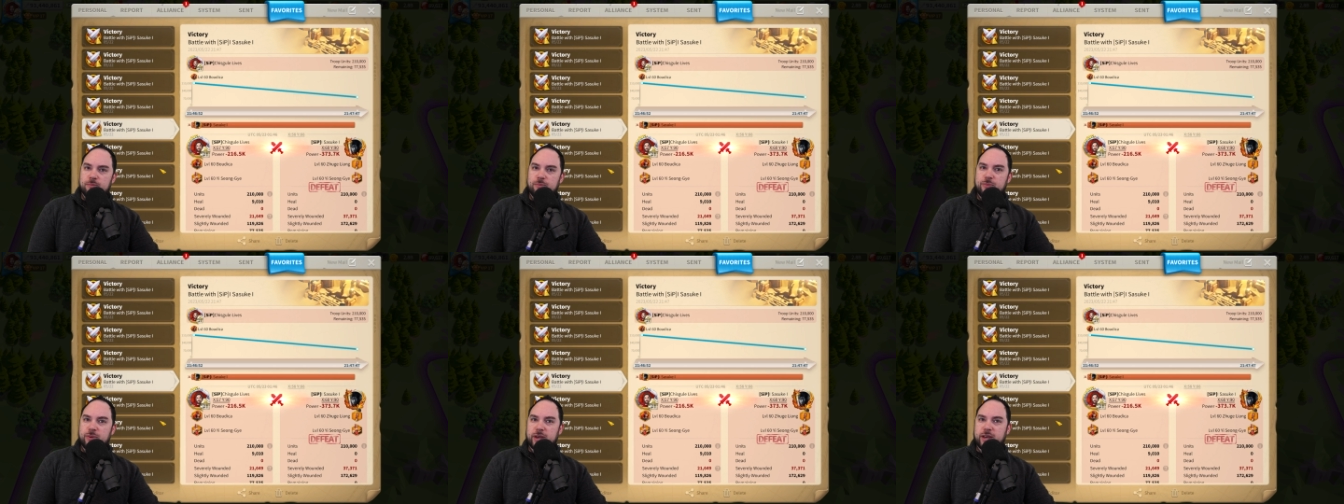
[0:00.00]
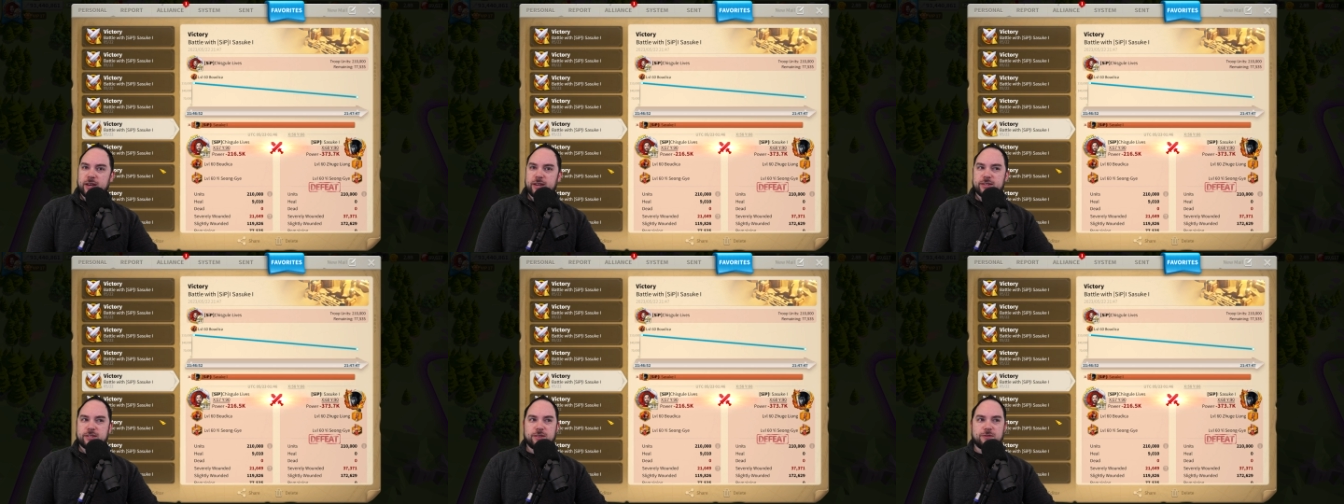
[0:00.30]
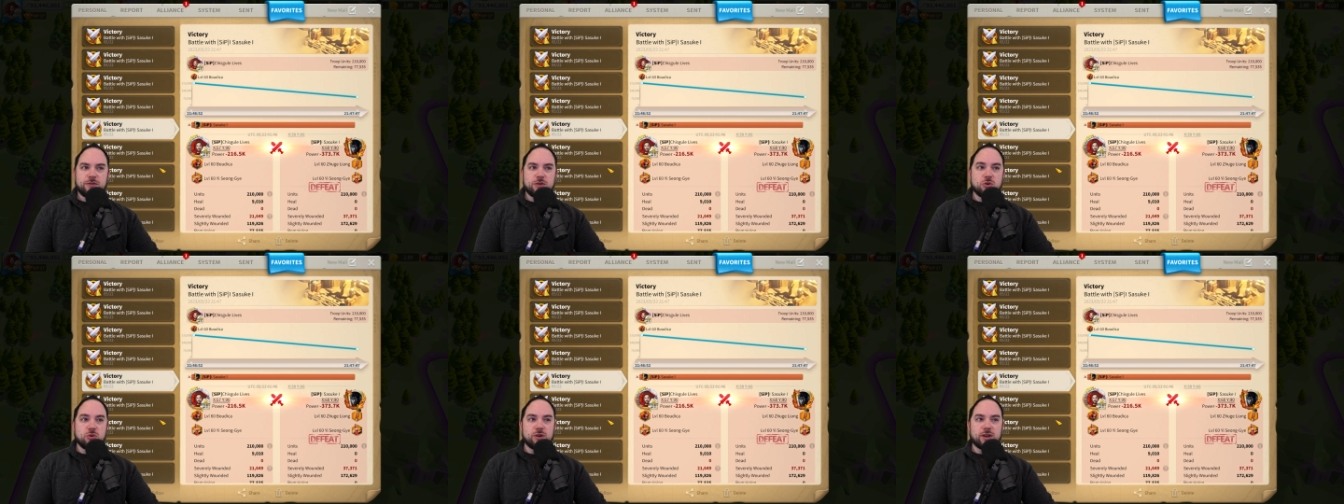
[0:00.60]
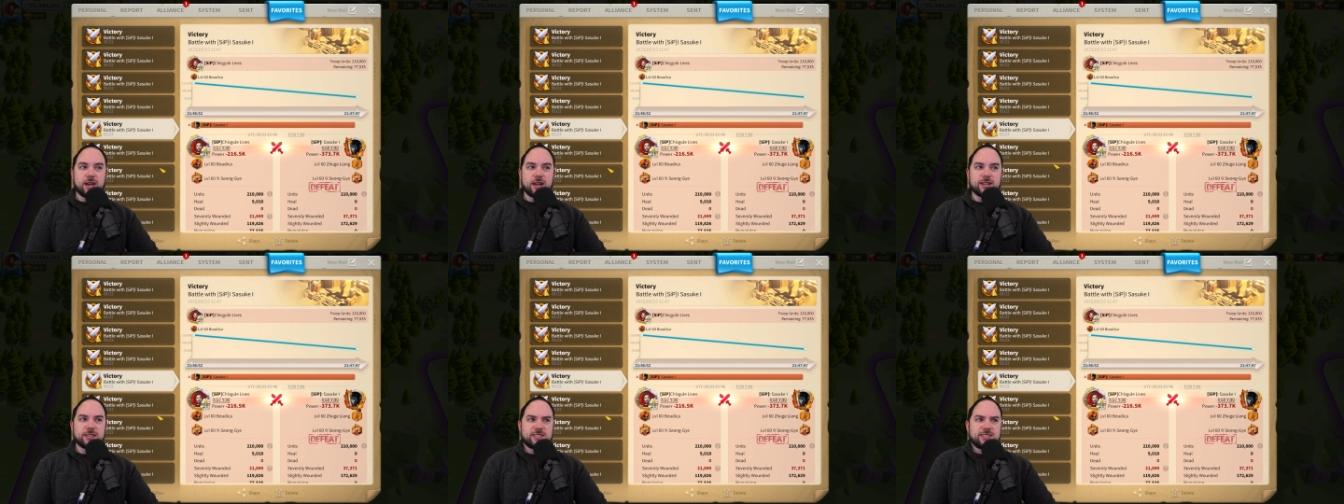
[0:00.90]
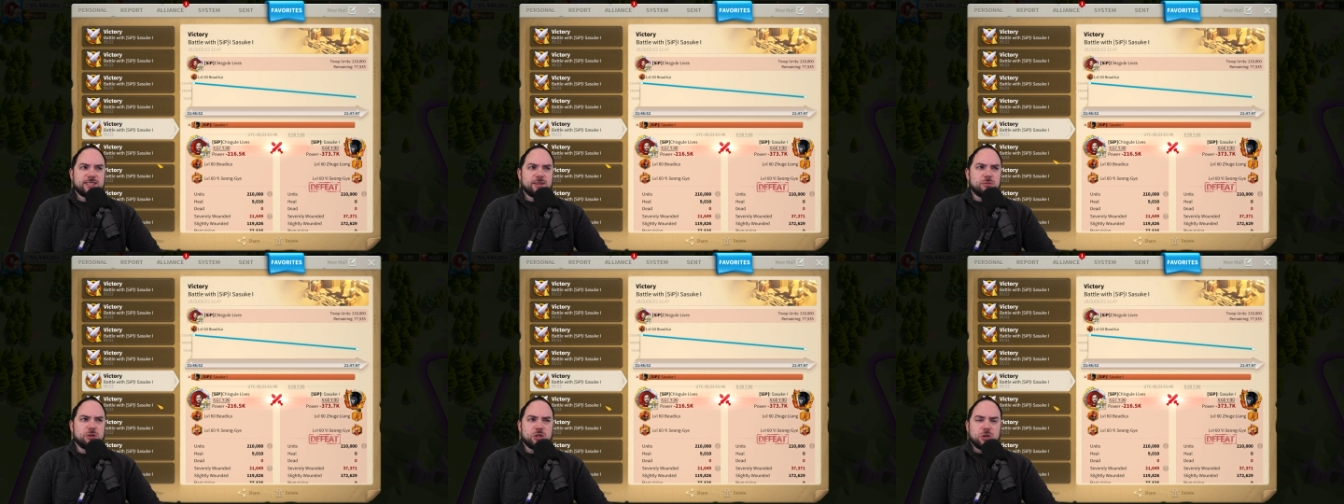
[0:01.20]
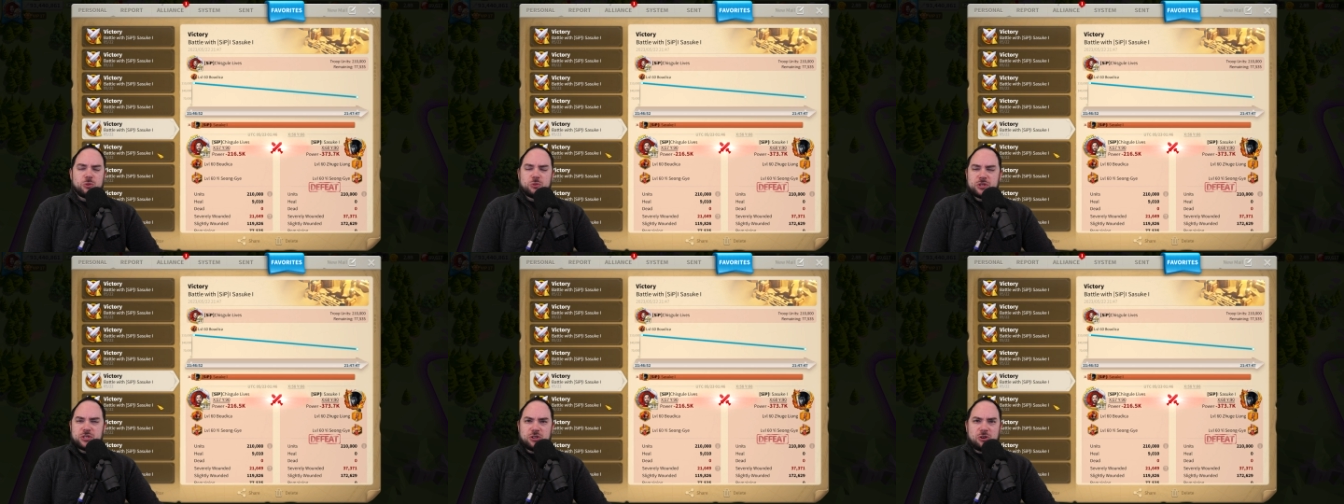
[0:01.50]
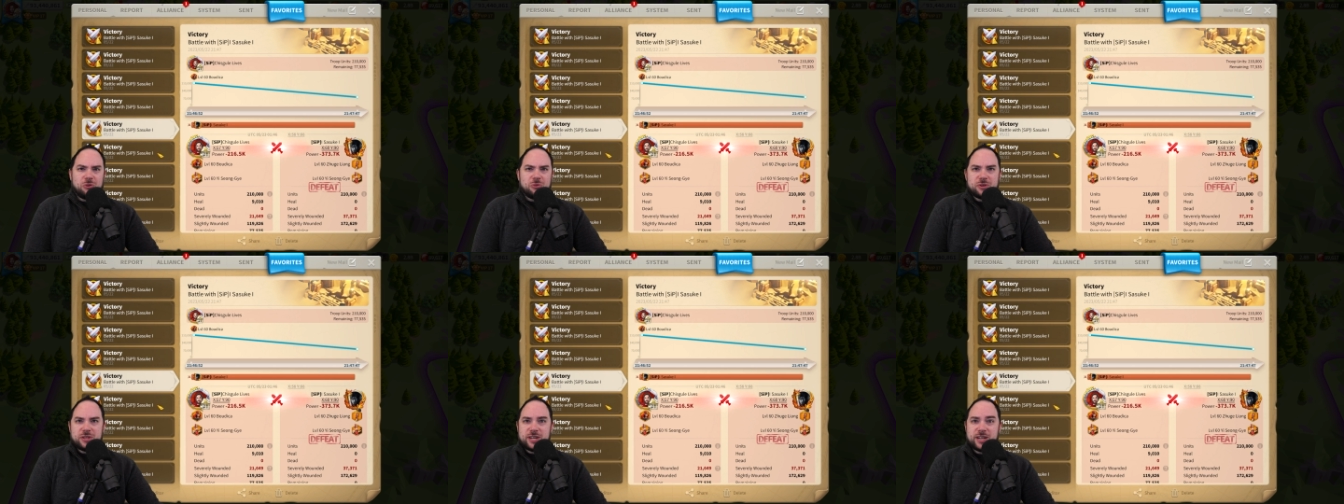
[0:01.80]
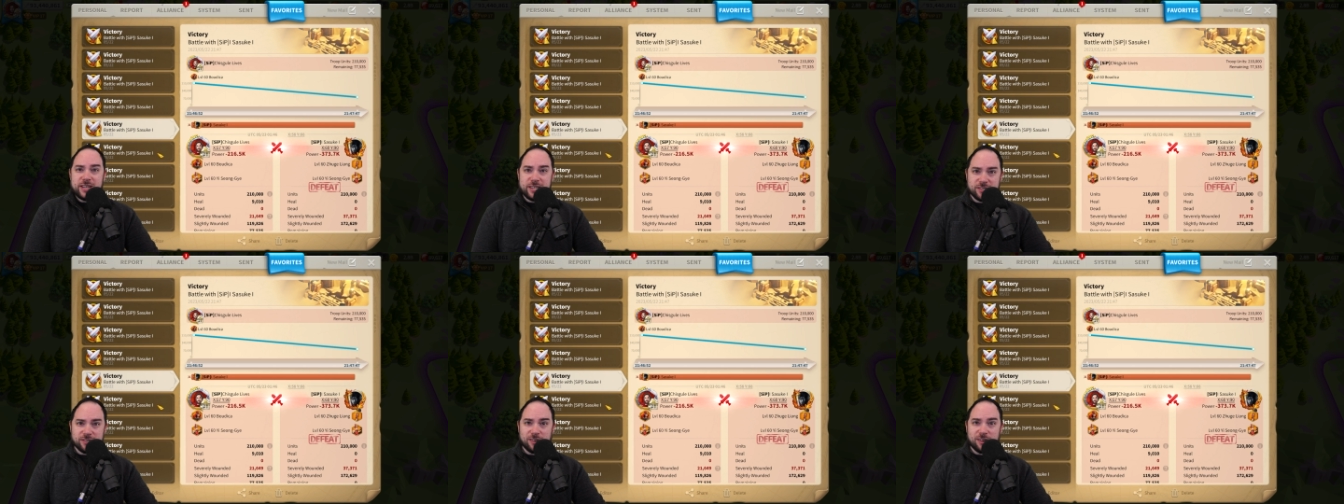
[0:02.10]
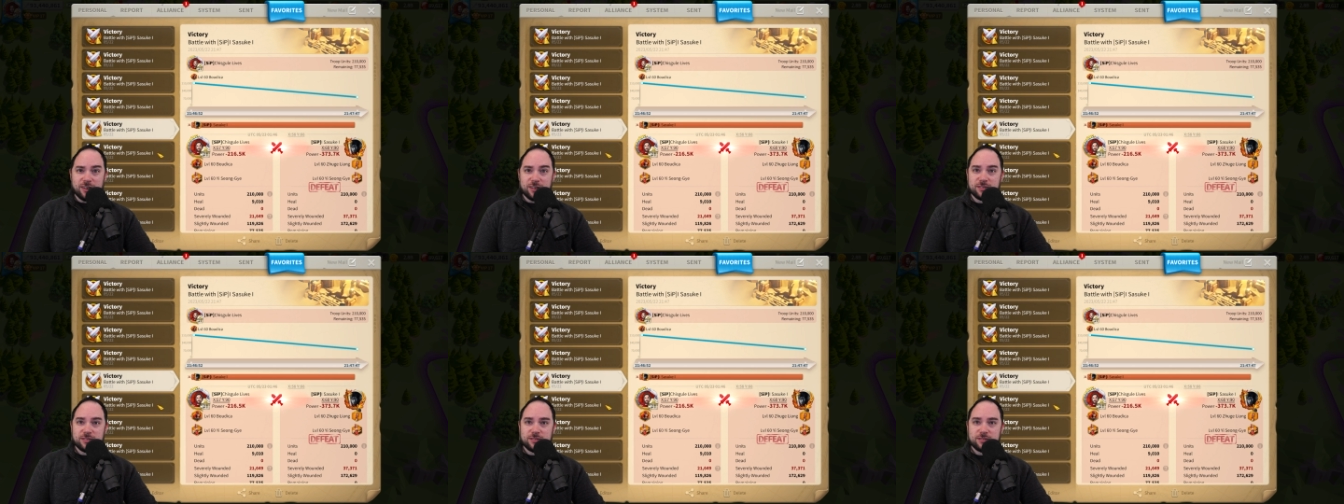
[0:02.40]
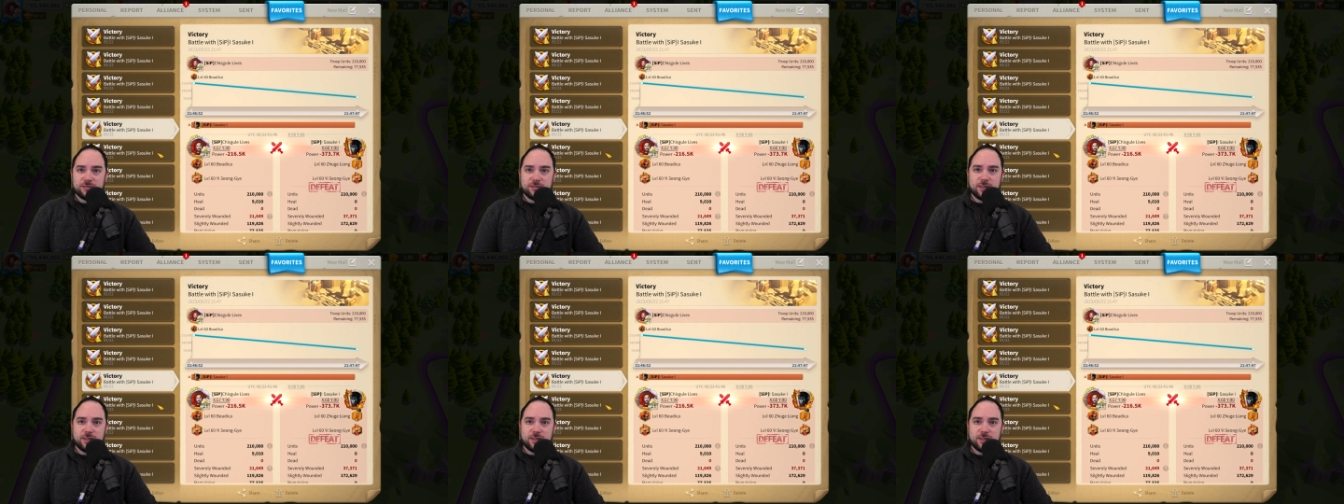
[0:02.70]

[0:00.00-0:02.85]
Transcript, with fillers: Because if you can get a similar result with an Isong,